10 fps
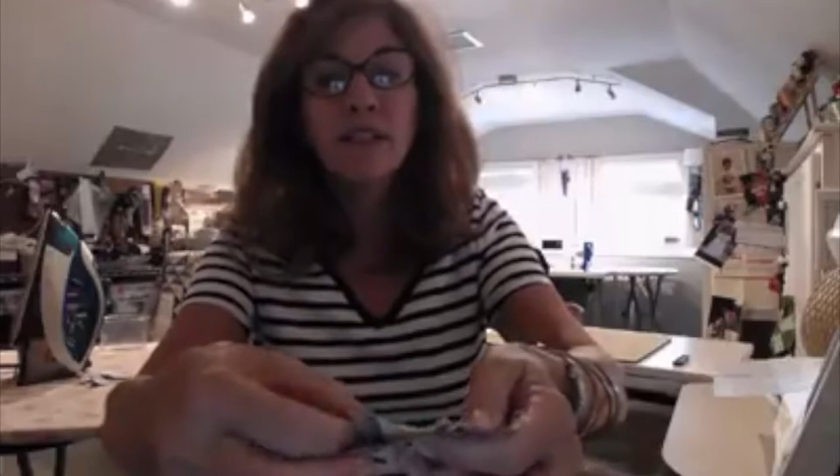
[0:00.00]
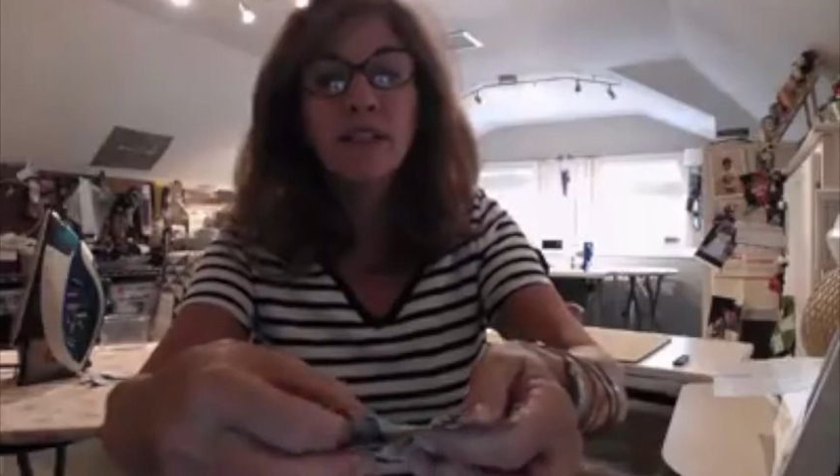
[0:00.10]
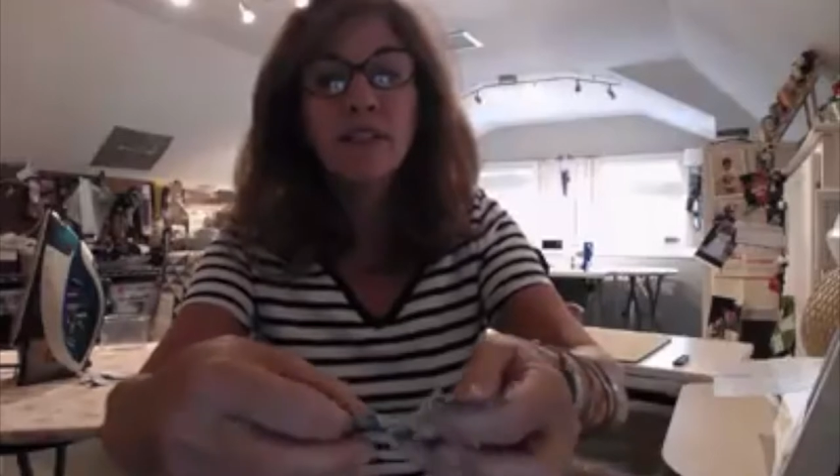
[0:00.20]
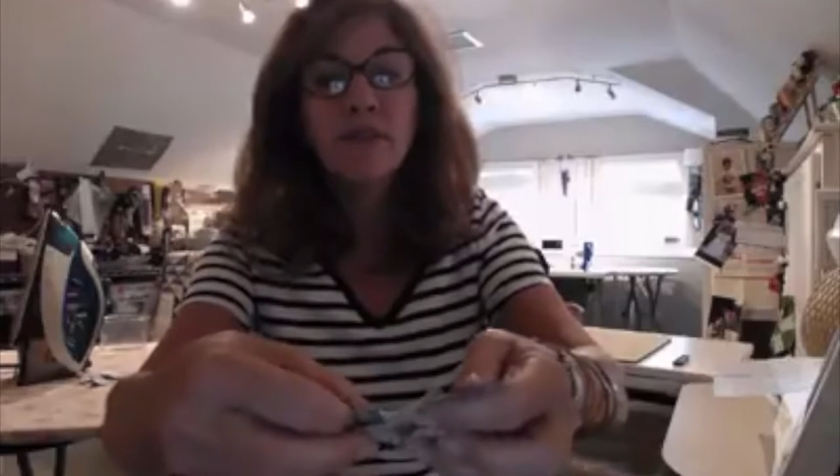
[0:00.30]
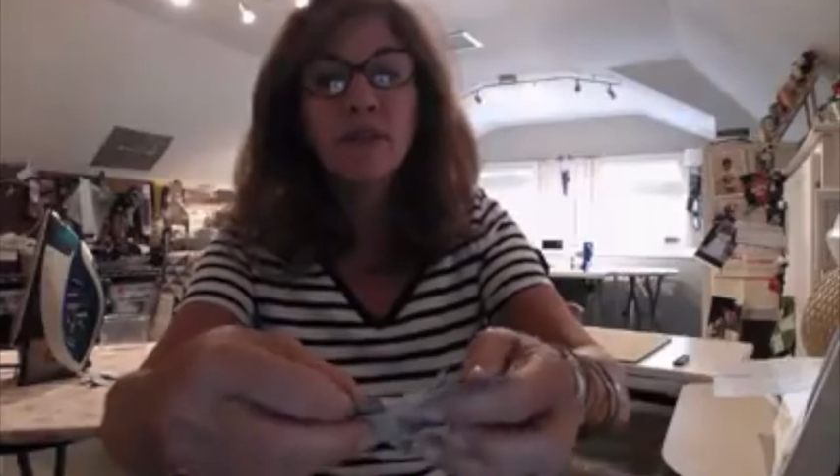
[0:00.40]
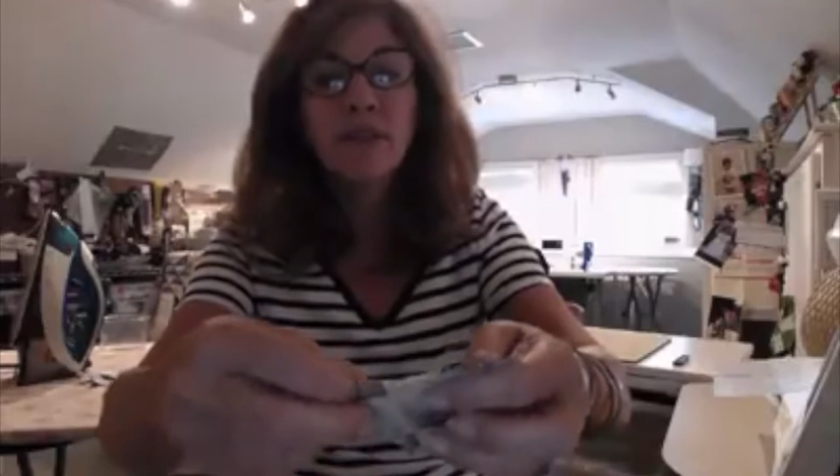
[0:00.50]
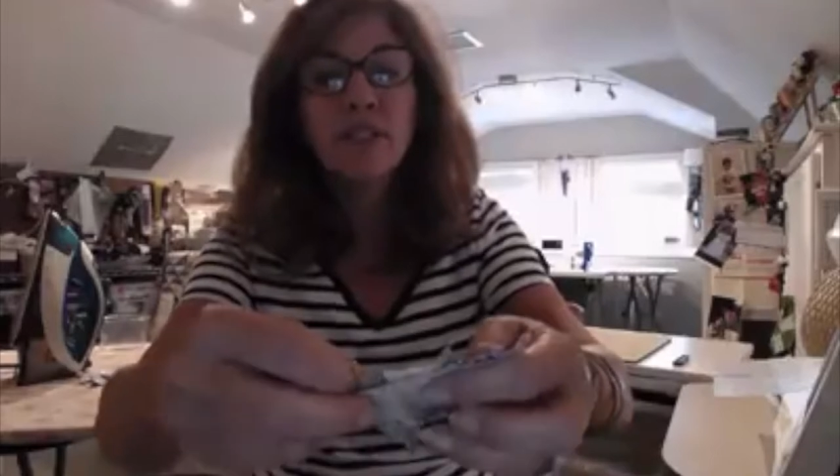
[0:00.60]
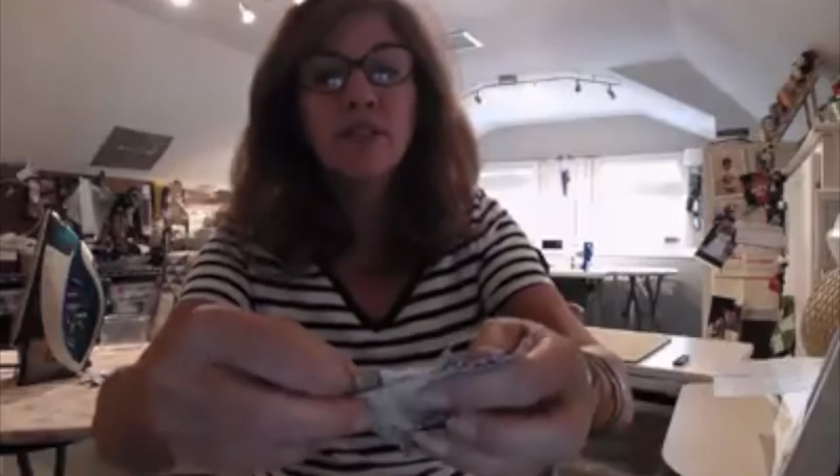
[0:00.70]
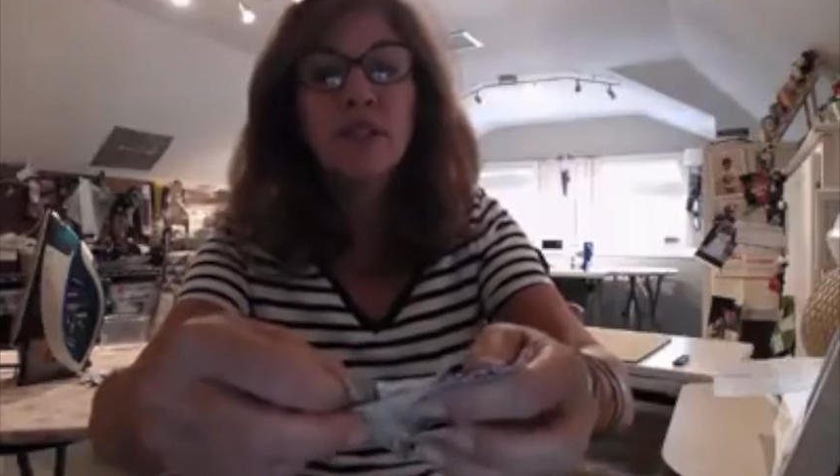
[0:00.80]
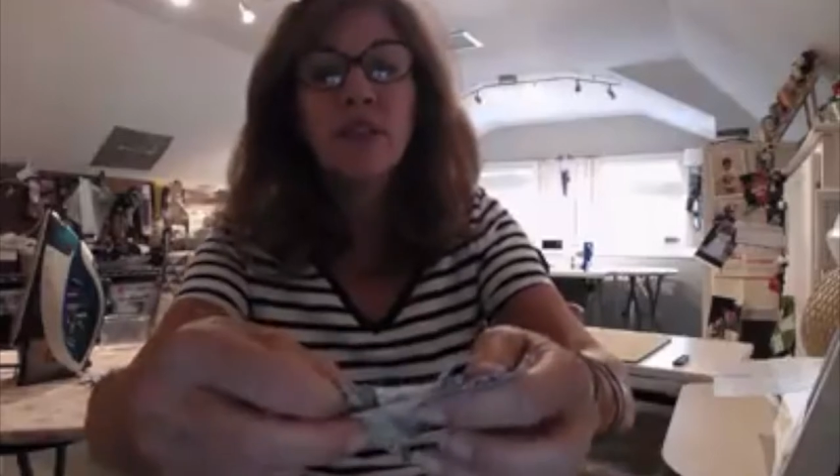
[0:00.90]
I don't know, can you
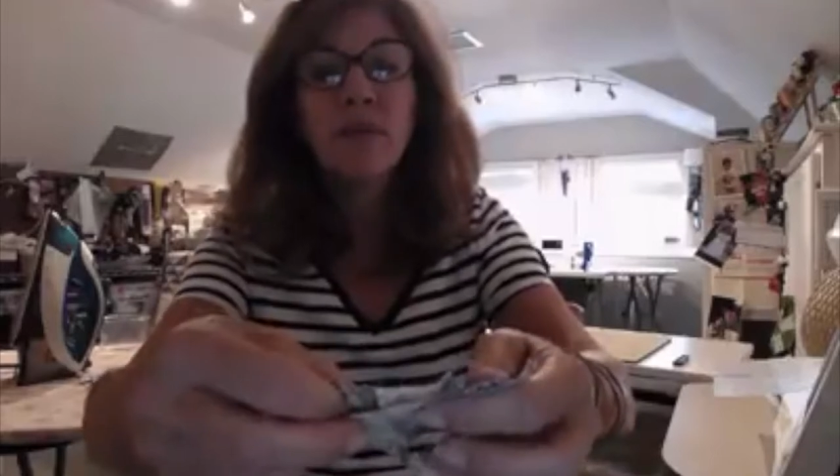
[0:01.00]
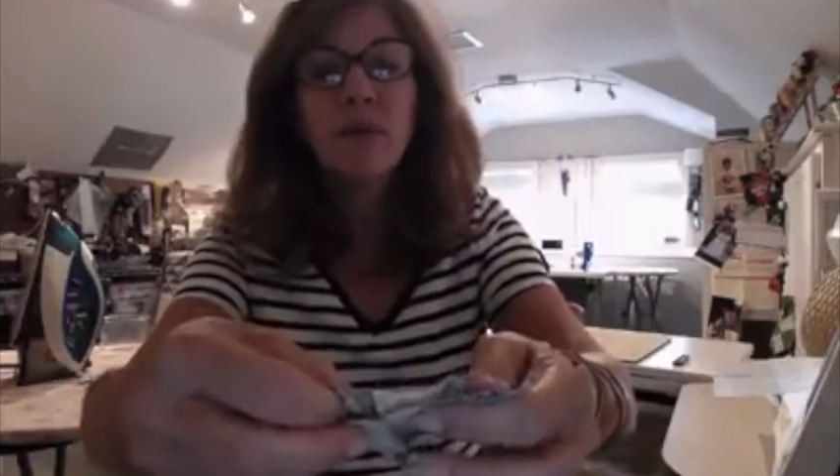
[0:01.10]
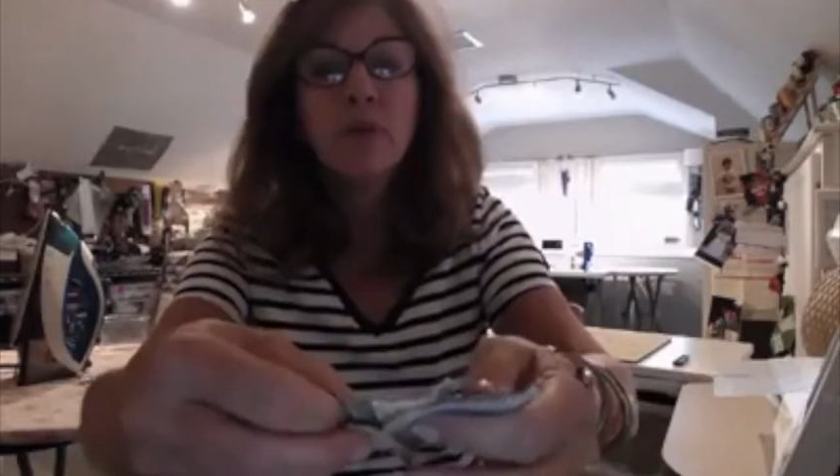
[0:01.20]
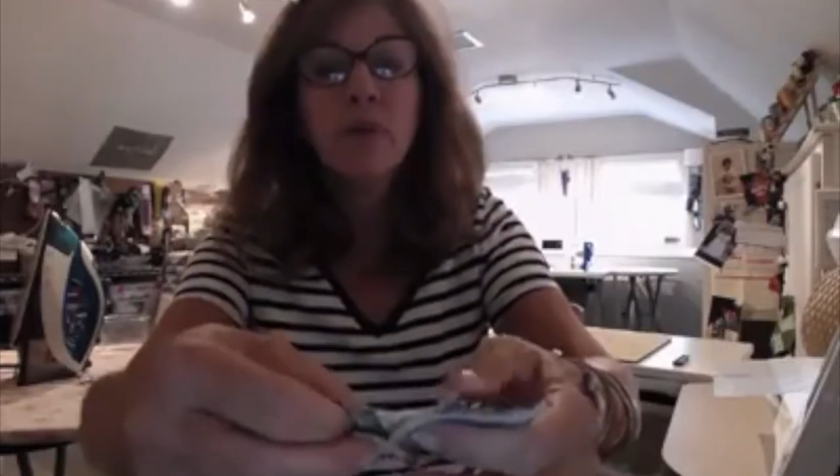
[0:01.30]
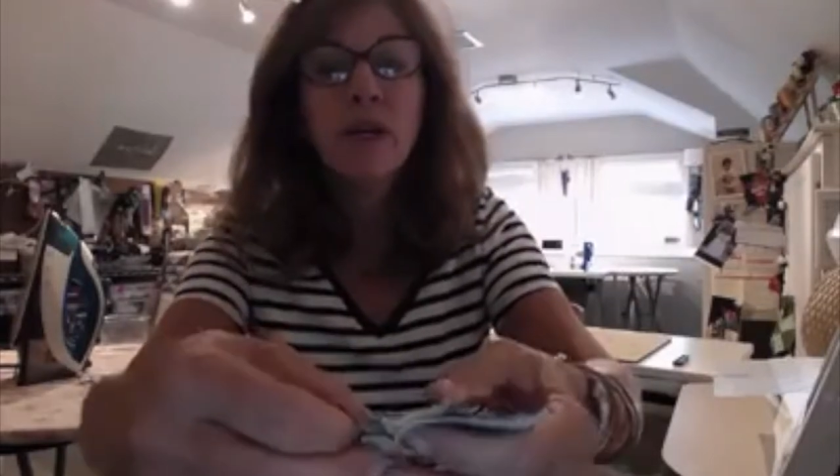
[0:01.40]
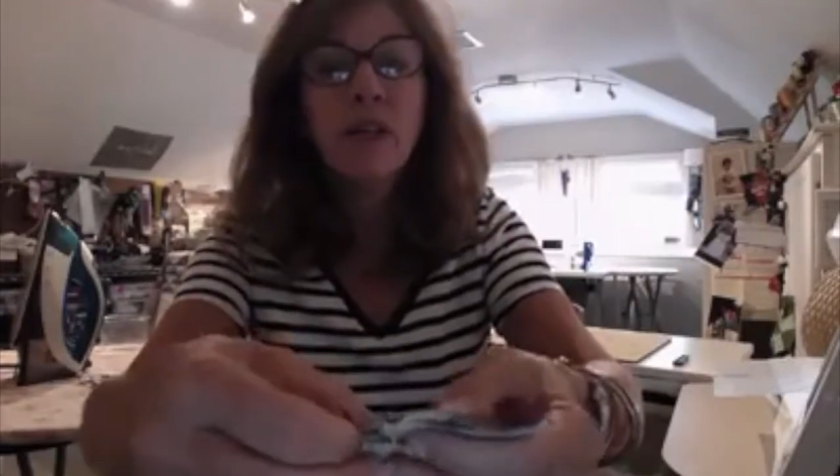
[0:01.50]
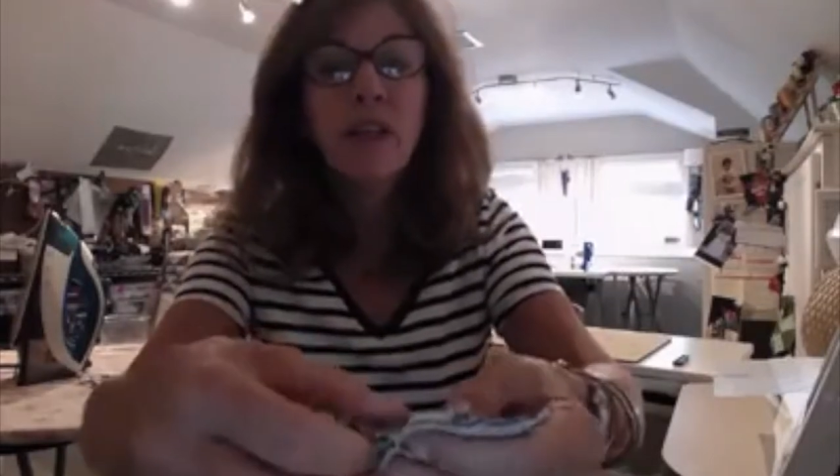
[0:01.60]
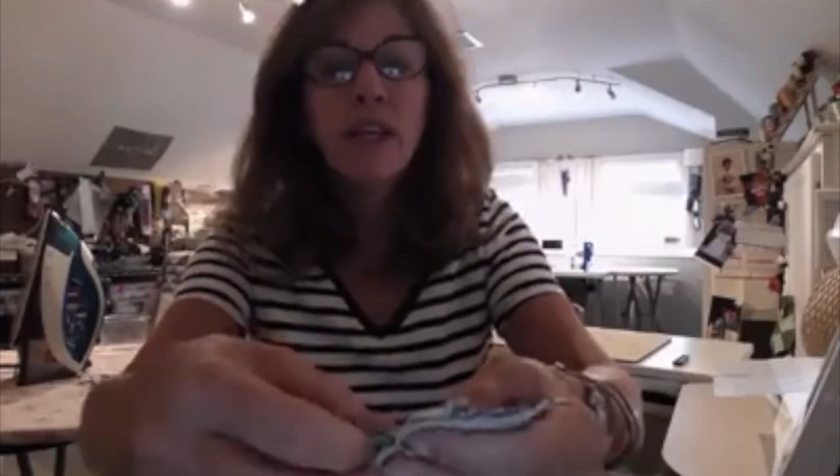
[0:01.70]
see that pretty well?